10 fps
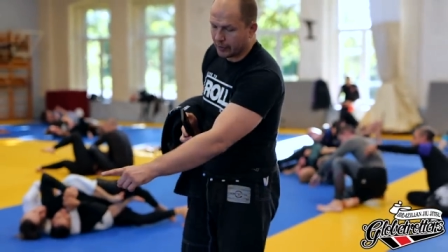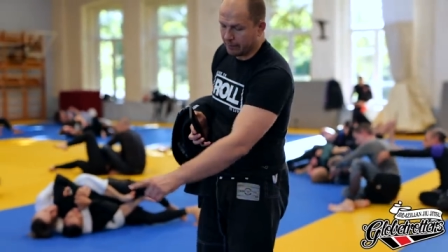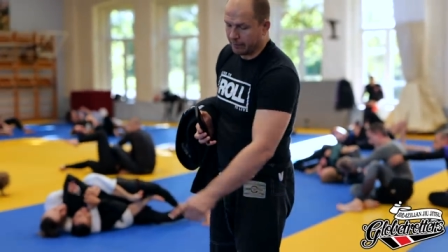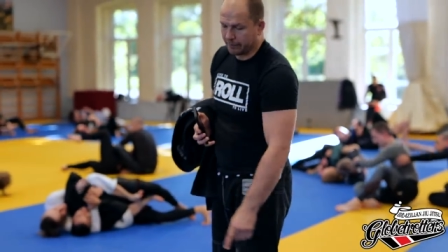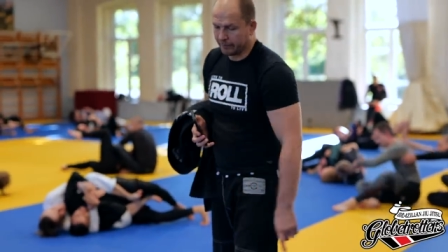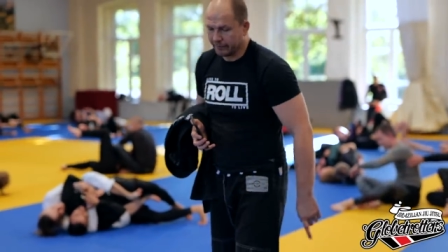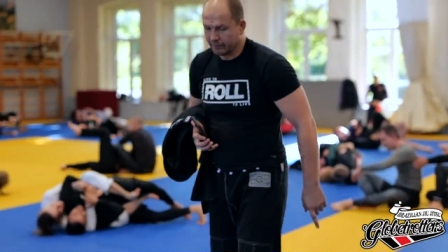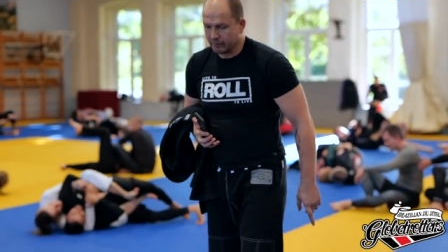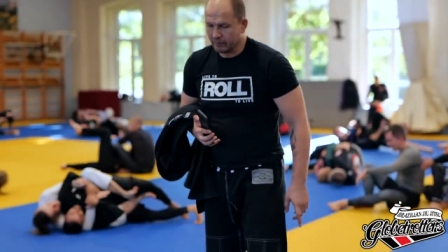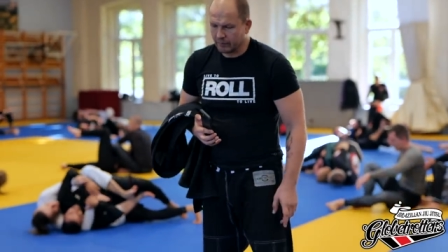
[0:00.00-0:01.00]
him. I
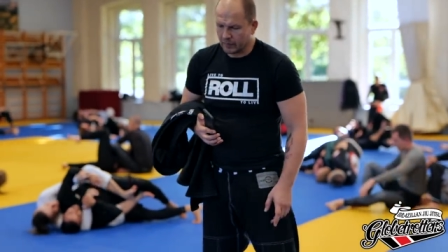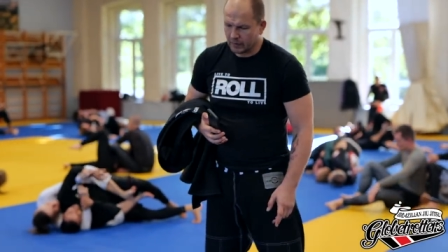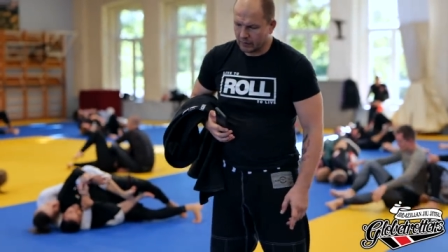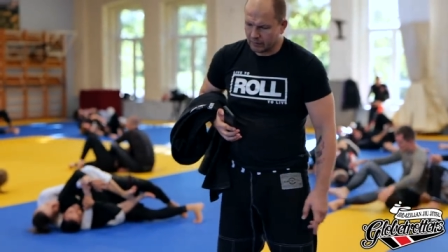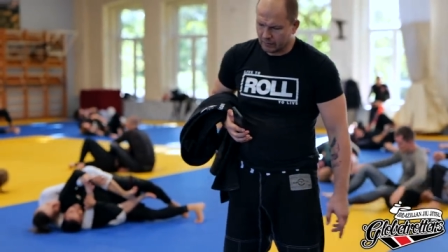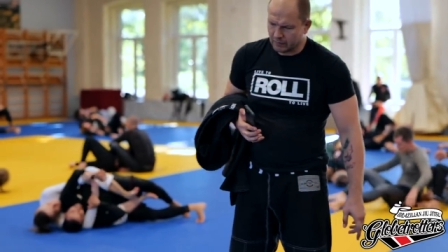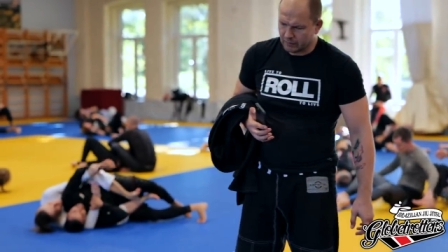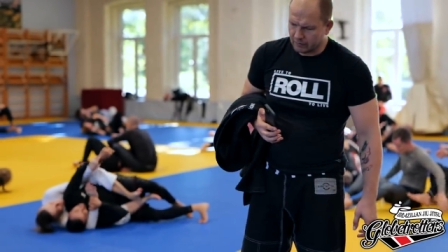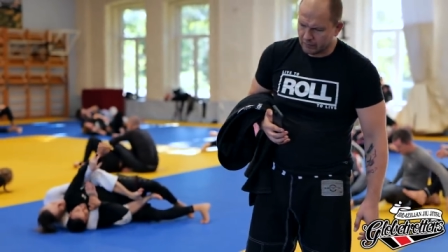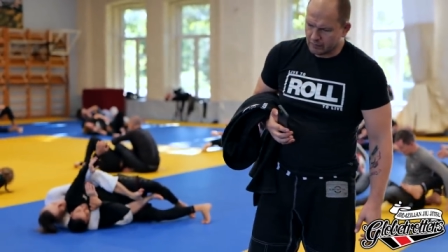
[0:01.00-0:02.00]
think that's the hard
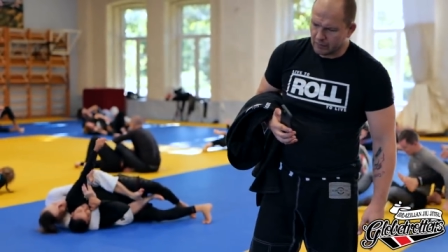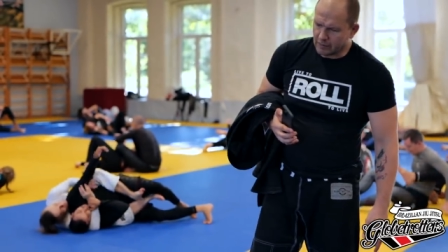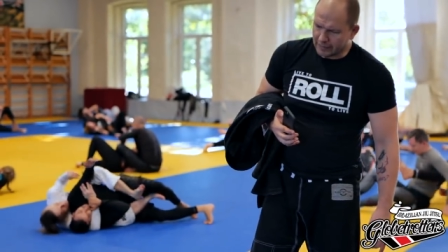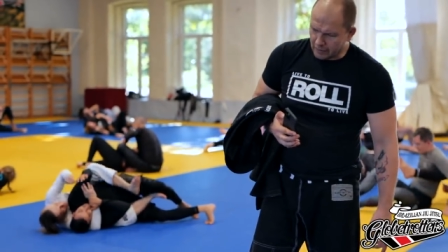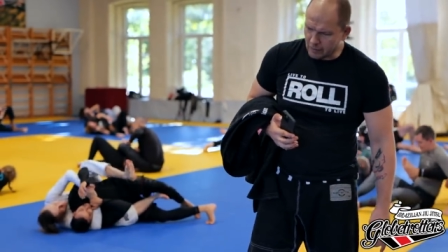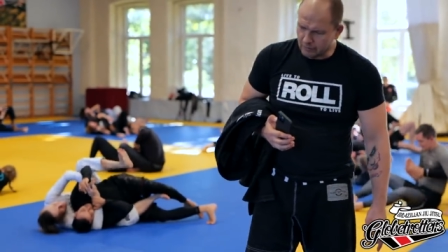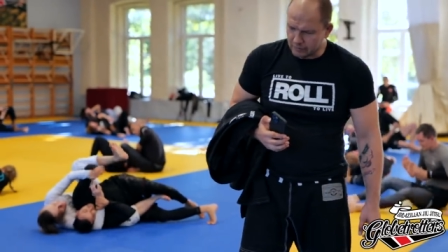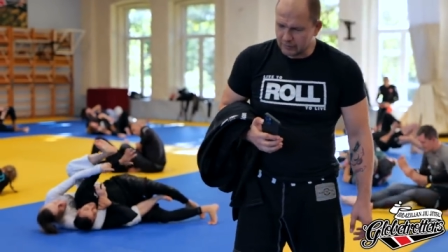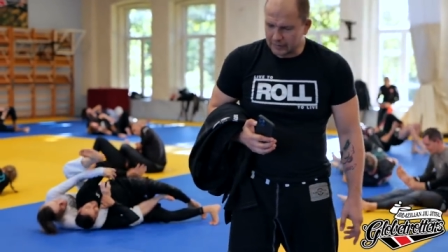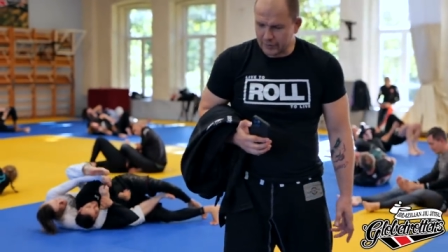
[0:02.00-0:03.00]
part. I know.
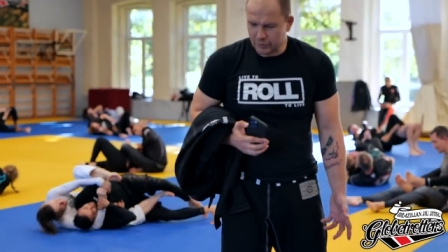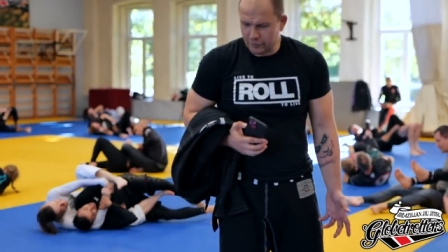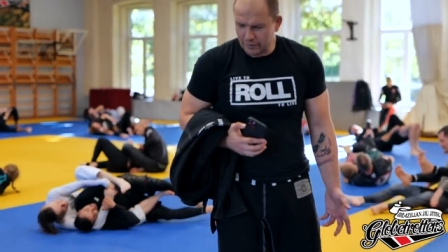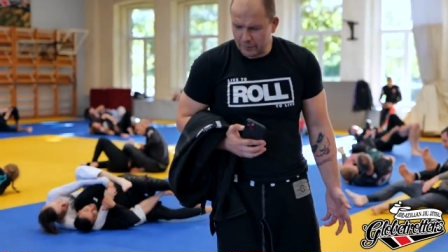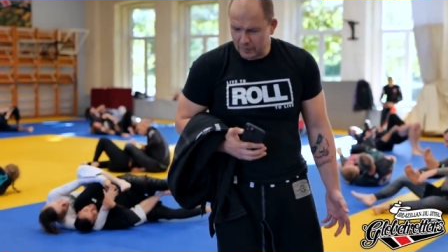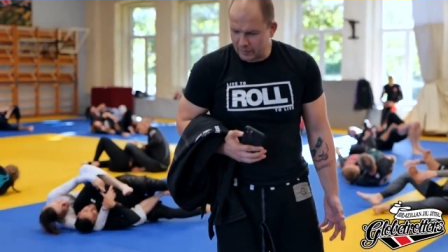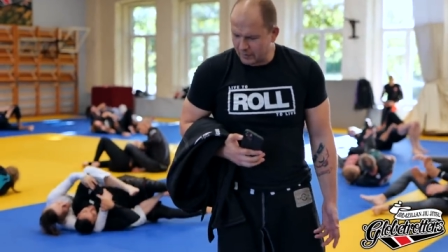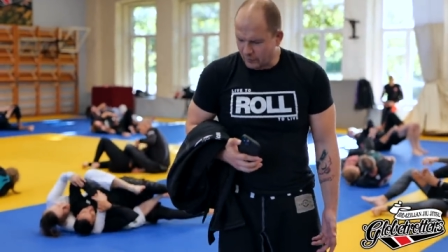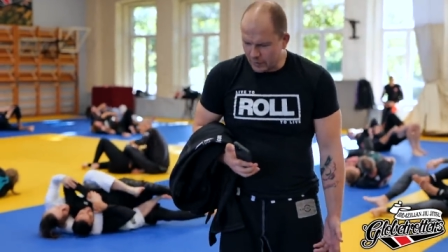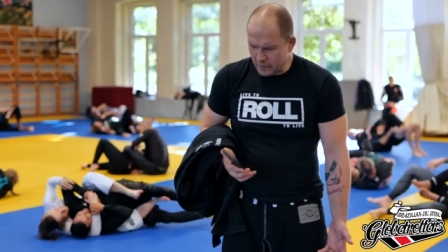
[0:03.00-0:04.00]
Yeah. That's the shrimp.
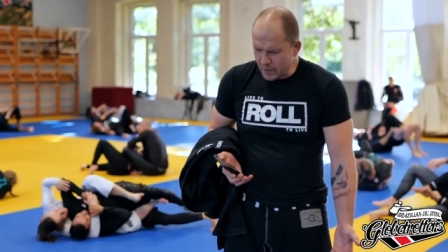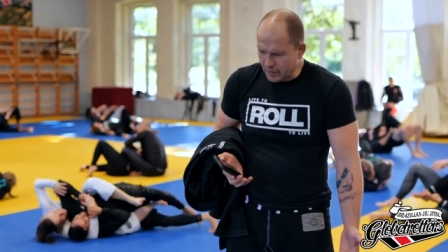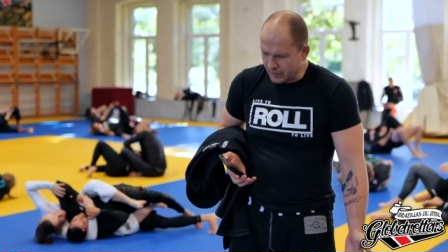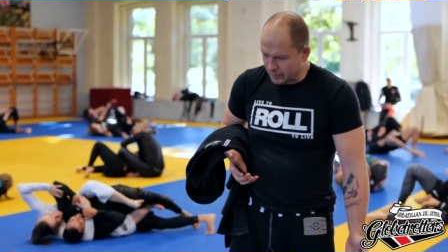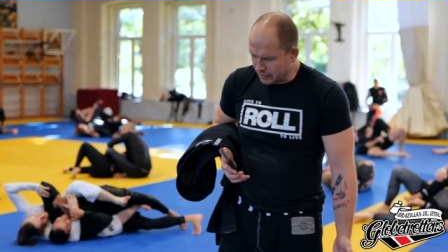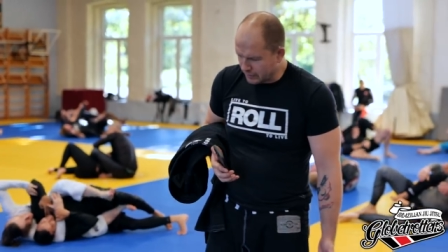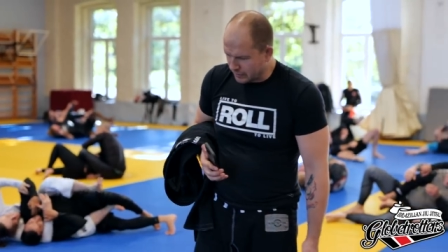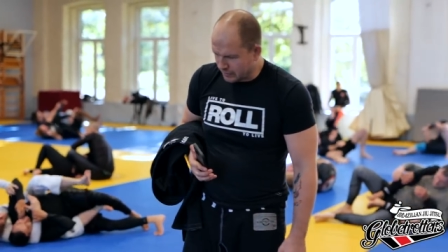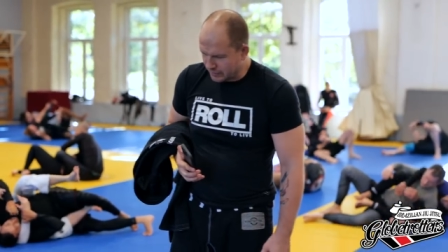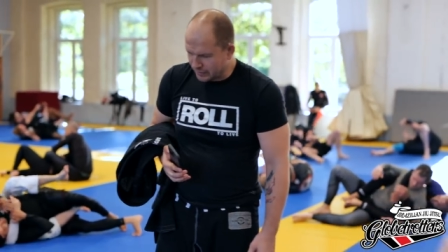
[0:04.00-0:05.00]
What do you mean?
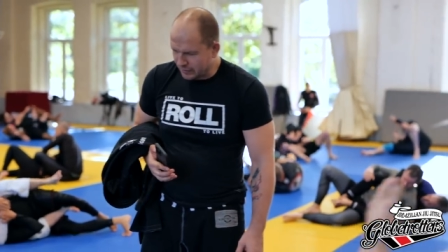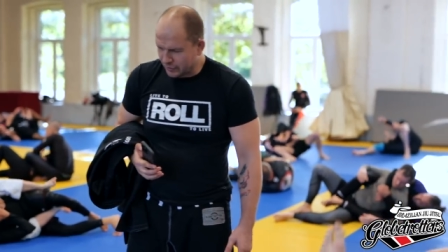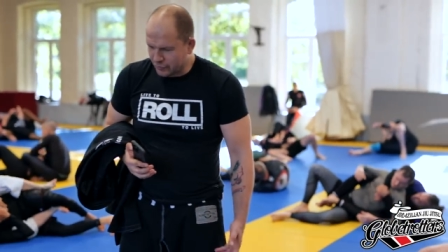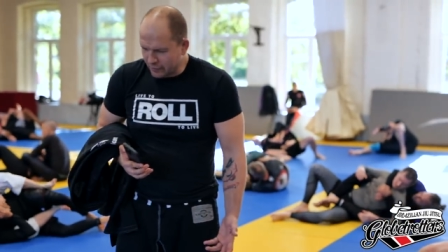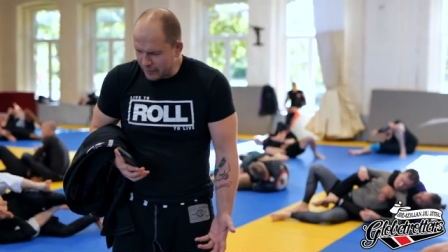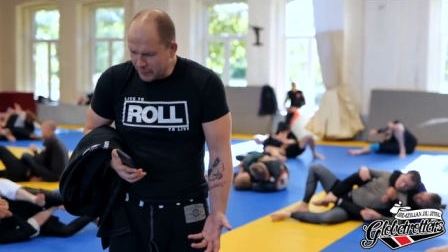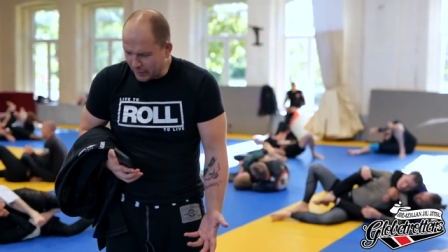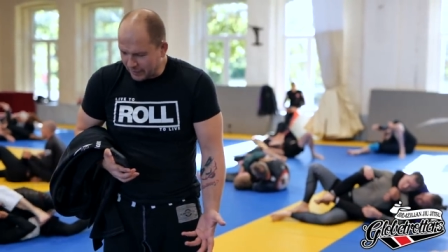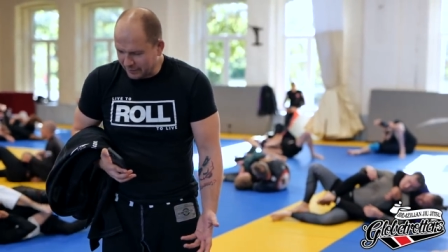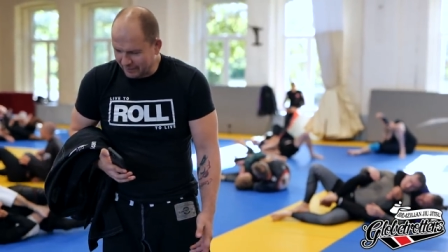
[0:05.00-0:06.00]
it's
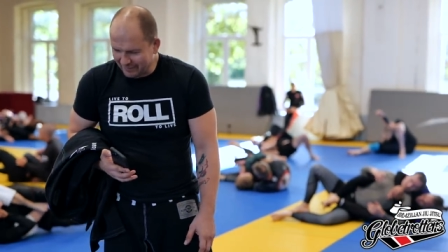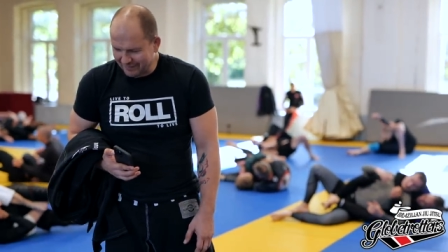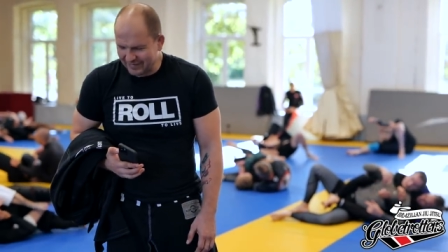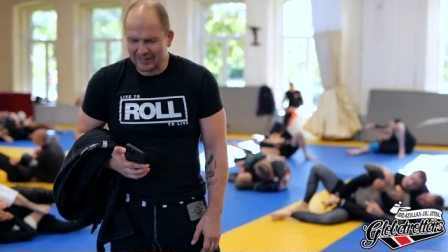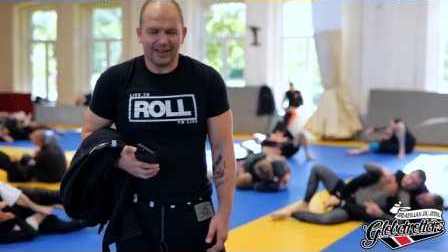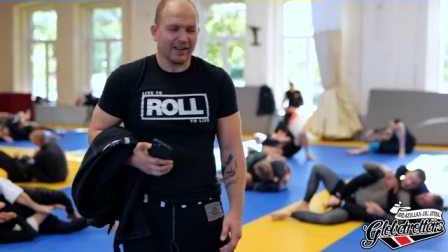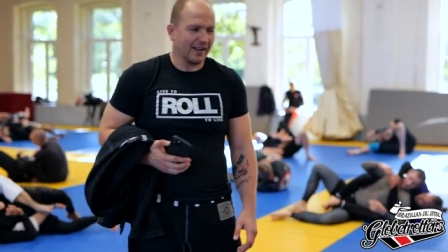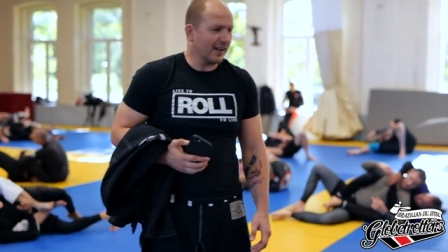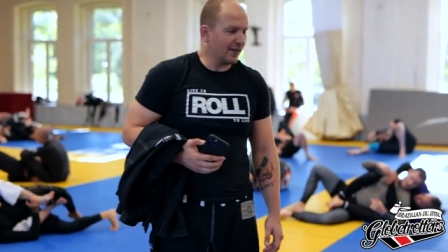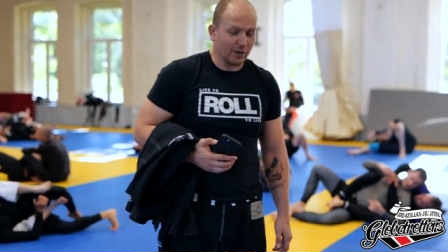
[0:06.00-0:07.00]
shrimping. Ah,
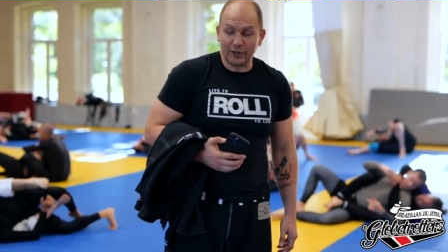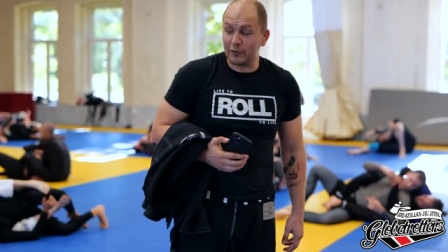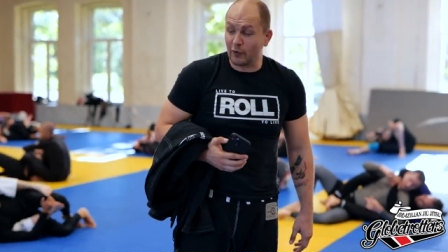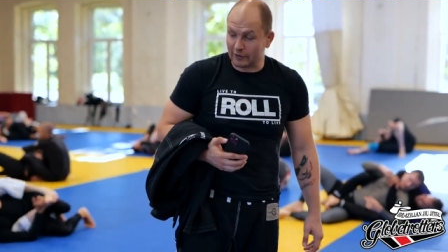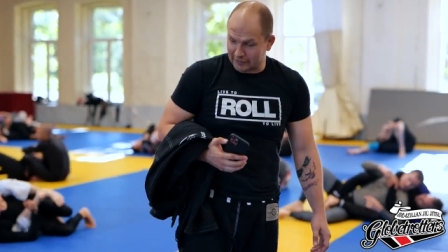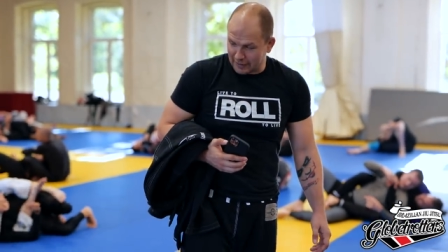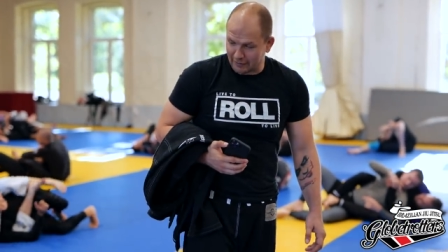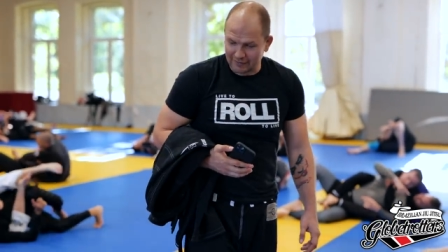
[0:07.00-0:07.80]
yeah, it's his fault now.